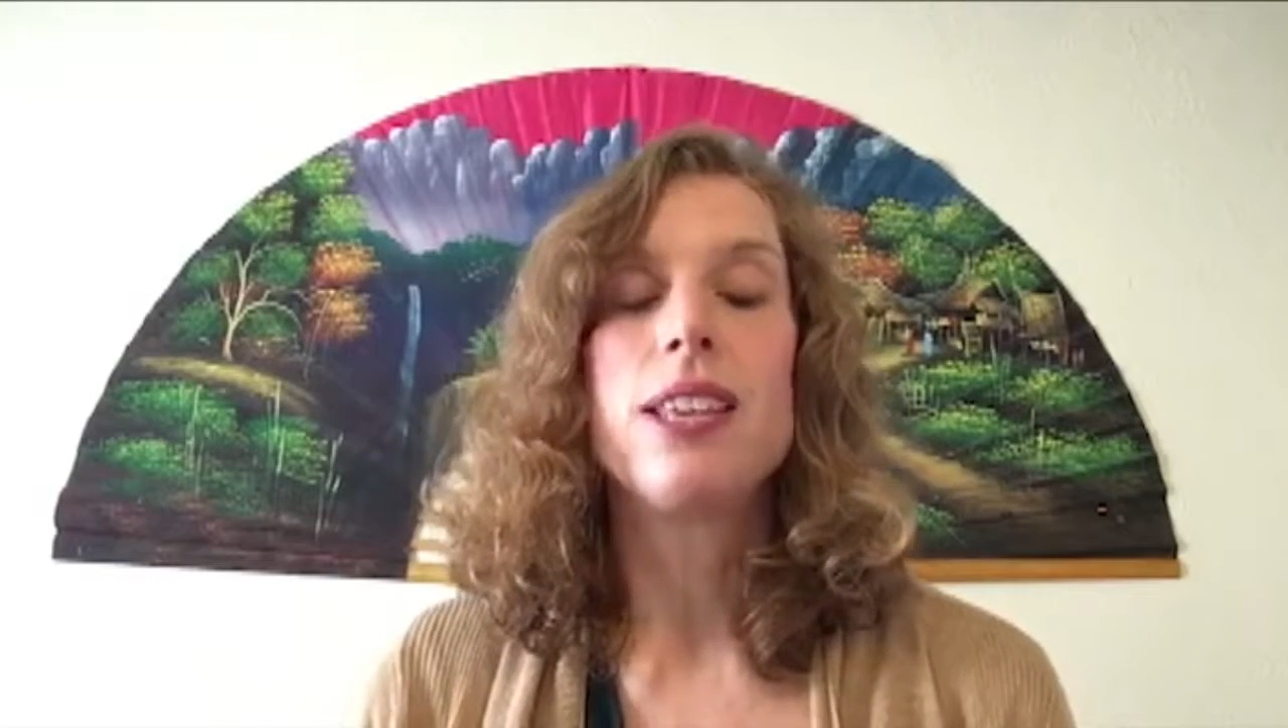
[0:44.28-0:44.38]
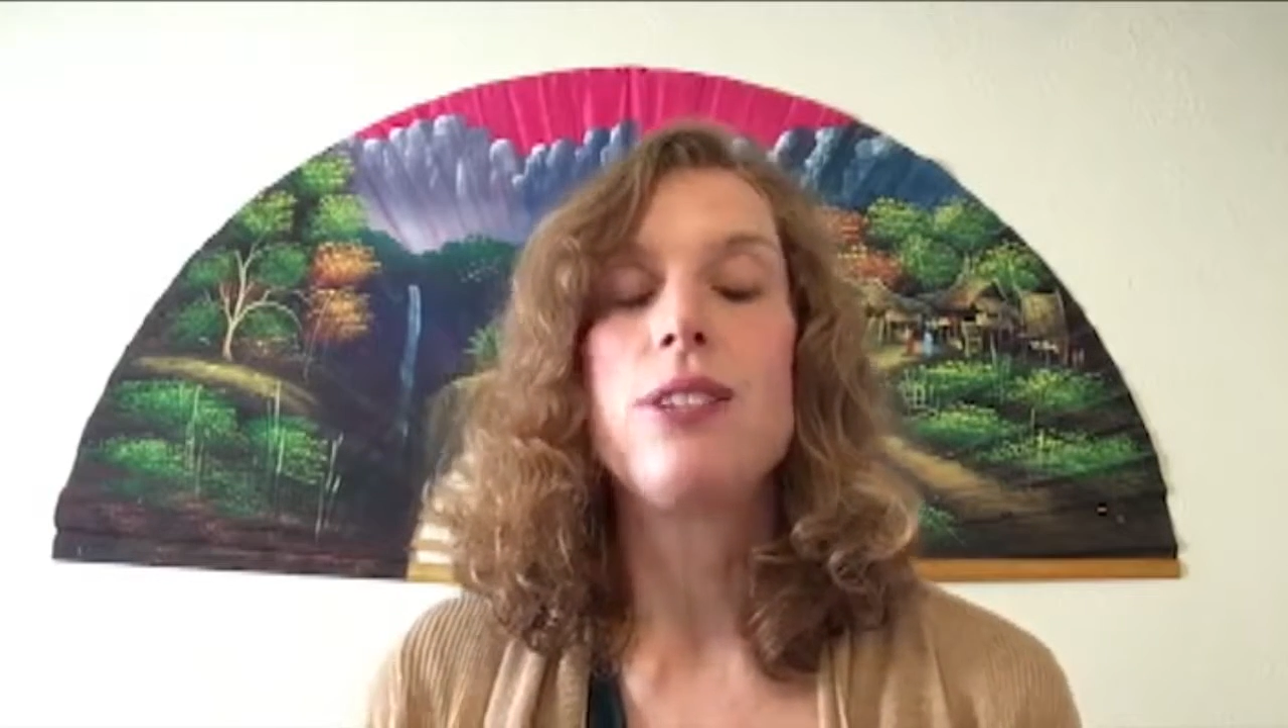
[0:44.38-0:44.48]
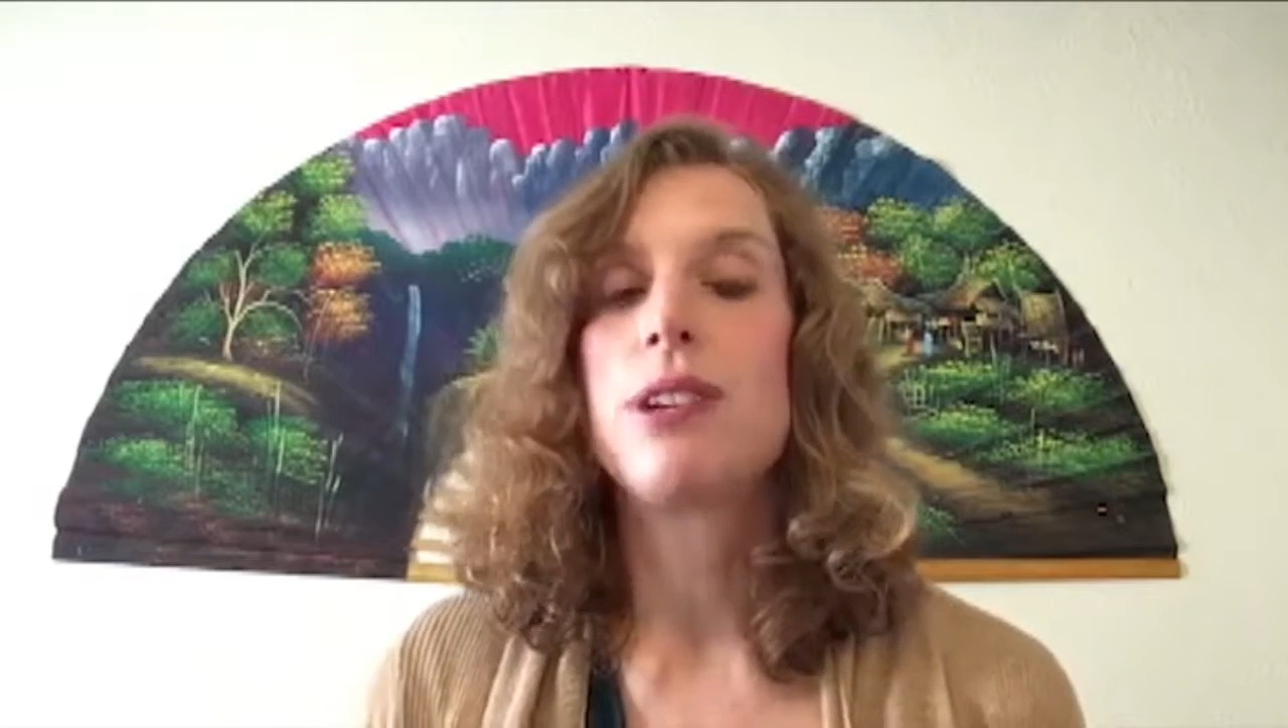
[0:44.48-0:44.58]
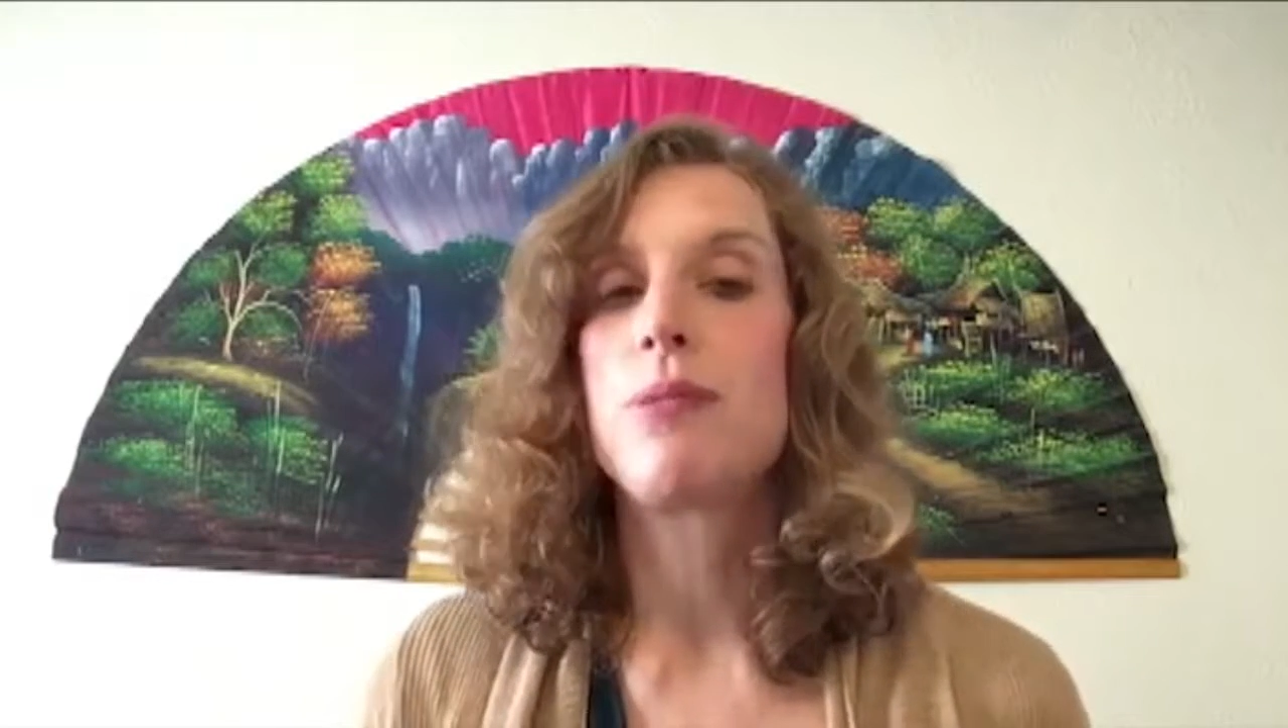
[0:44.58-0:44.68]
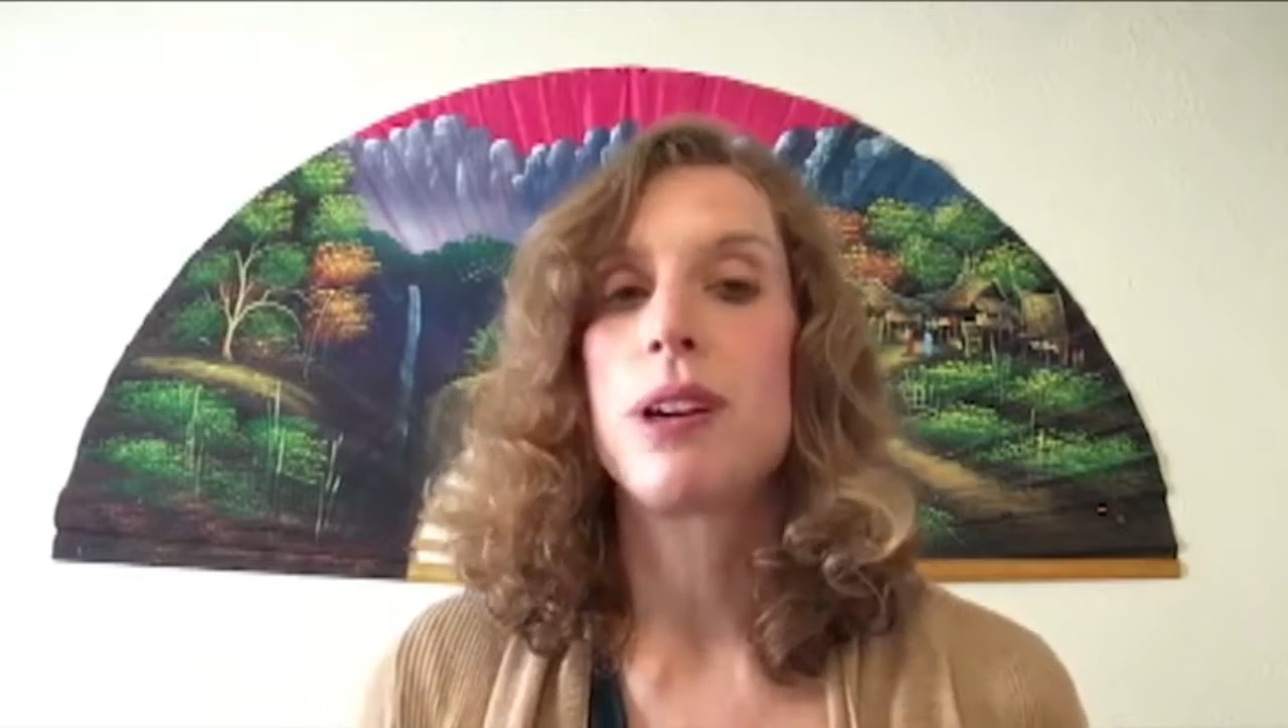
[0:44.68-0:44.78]

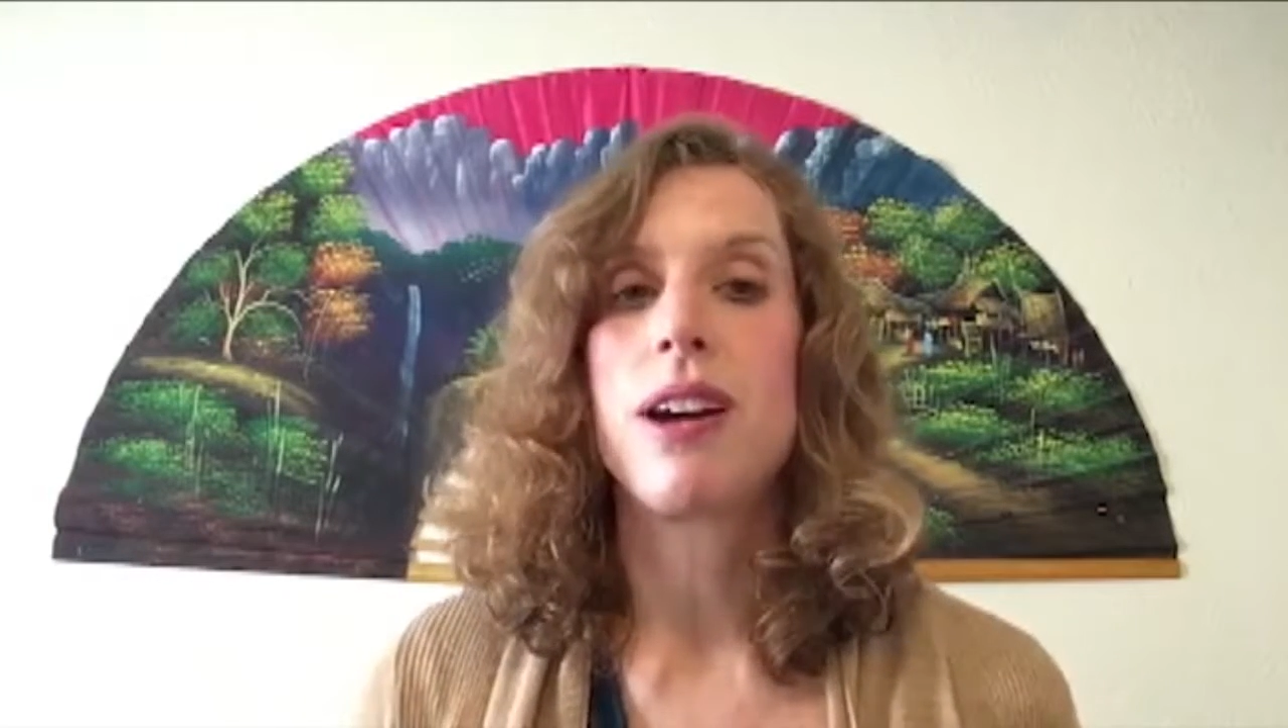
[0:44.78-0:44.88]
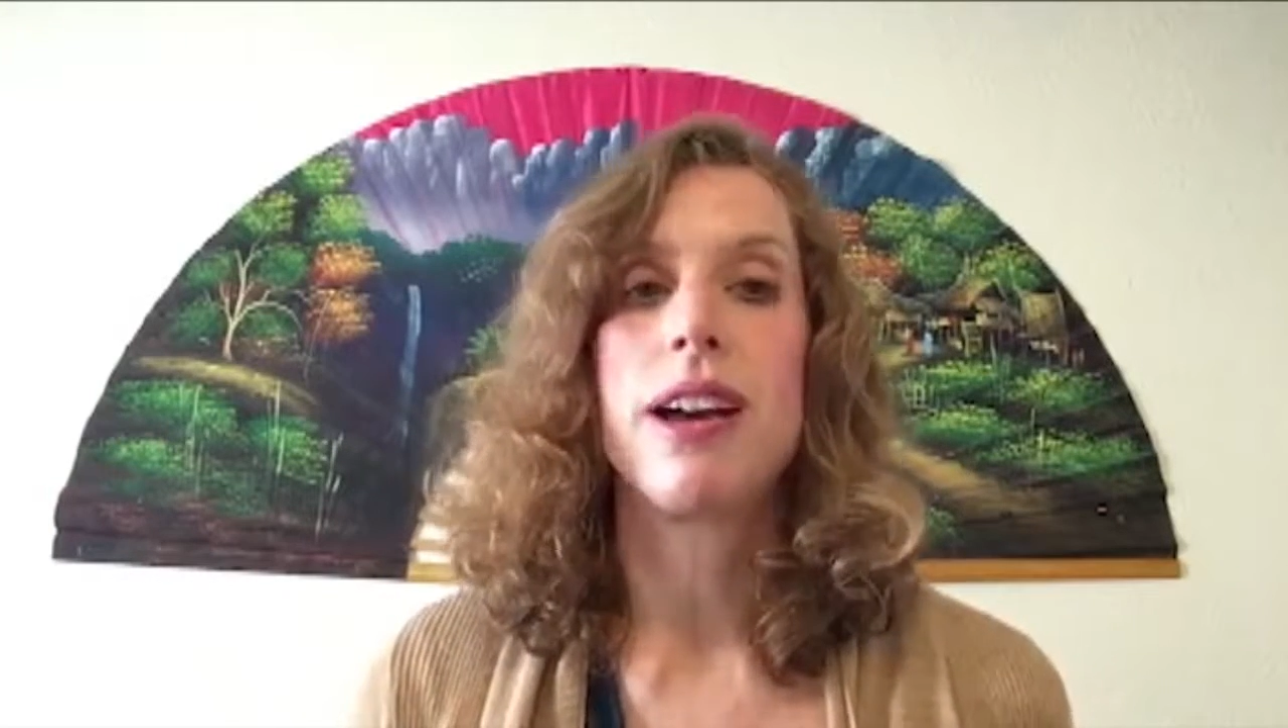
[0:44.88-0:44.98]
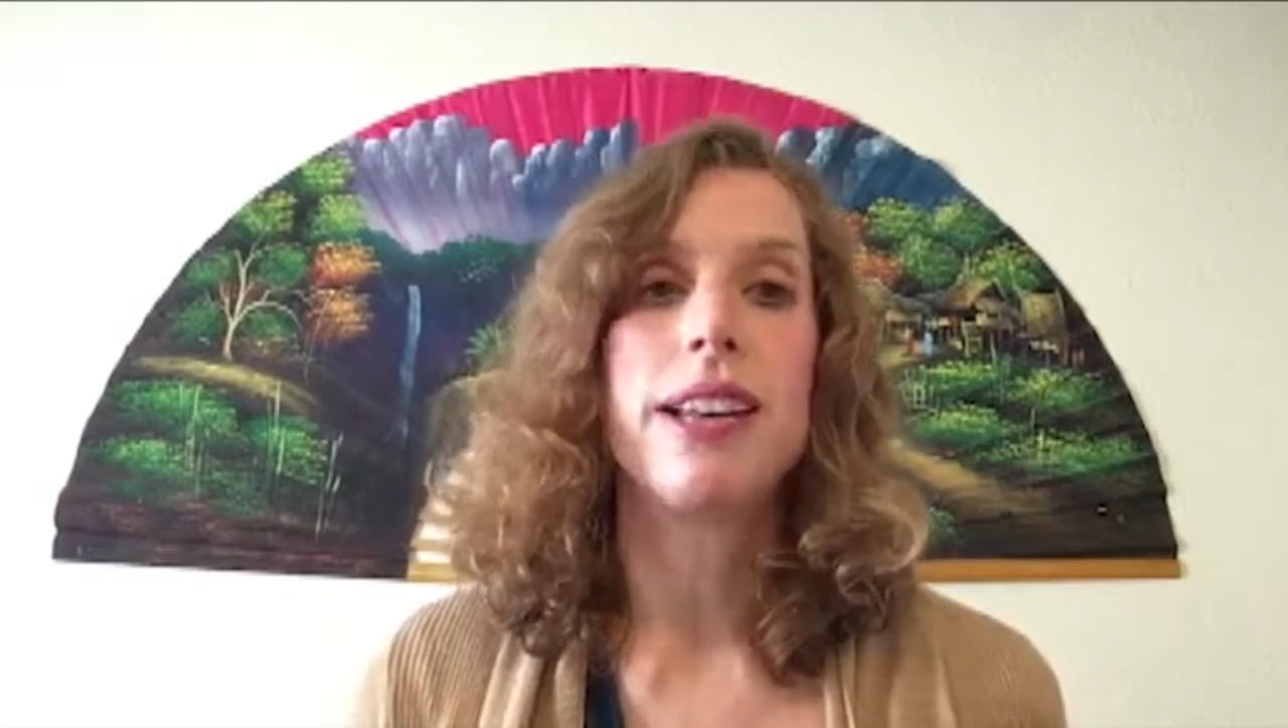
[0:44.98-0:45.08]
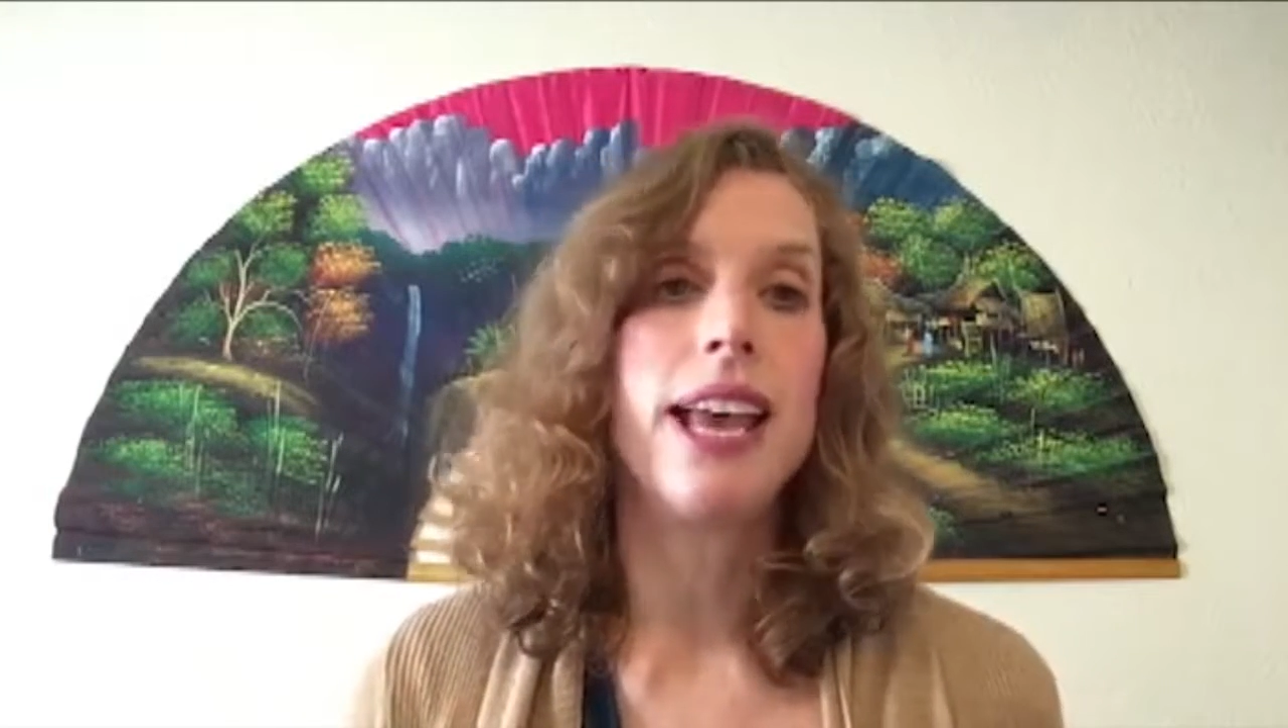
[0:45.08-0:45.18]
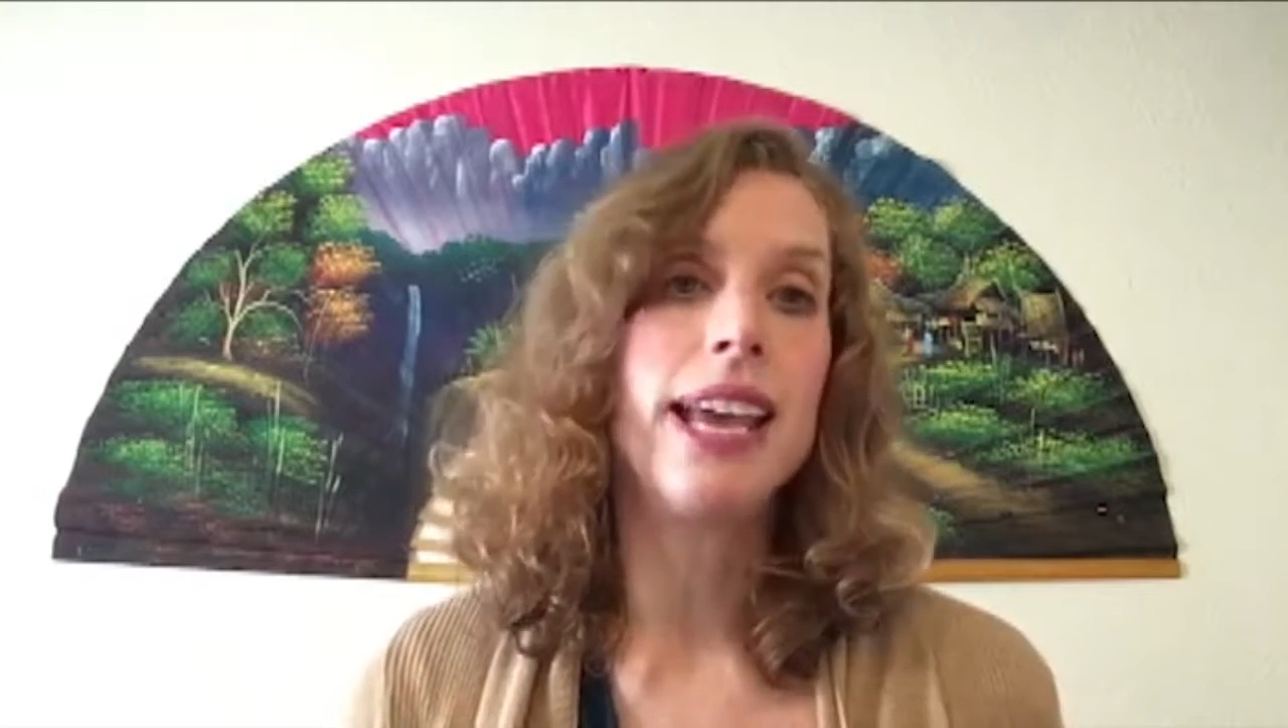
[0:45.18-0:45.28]
you can work on